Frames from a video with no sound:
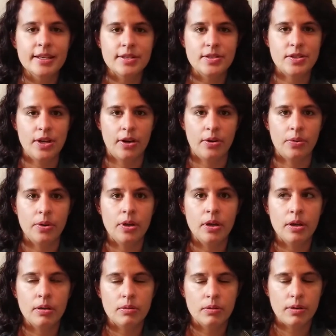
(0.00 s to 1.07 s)
So
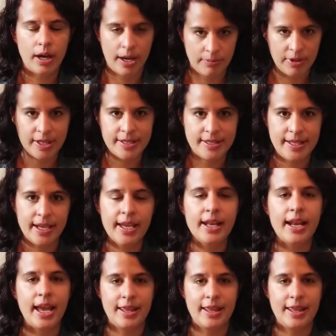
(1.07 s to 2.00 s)
I'm gonna sing it,